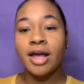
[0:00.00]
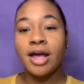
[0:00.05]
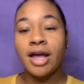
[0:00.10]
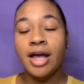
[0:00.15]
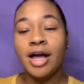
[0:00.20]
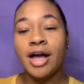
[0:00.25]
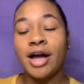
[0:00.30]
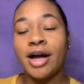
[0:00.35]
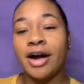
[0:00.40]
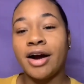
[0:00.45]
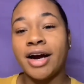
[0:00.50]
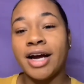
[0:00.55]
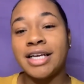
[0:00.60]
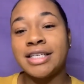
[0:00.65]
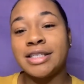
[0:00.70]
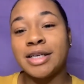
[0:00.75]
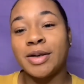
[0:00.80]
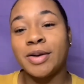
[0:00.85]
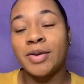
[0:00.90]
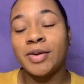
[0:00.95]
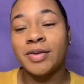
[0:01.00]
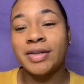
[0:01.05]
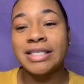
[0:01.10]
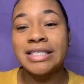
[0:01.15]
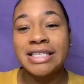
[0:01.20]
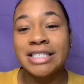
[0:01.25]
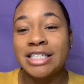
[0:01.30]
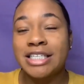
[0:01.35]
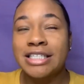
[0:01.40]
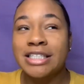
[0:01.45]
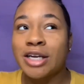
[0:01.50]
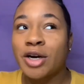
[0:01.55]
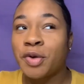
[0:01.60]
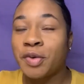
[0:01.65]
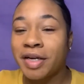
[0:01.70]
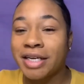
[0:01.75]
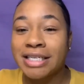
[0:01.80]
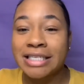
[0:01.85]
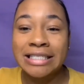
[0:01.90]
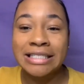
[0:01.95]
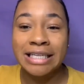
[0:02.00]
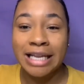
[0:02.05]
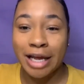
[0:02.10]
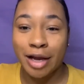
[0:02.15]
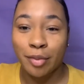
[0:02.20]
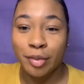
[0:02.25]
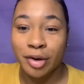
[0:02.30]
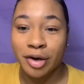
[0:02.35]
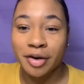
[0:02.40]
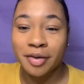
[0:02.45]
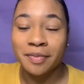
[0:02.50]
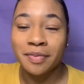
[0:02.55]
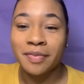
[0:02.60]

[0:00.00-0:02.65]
All right, so this is just a quick disclaimer.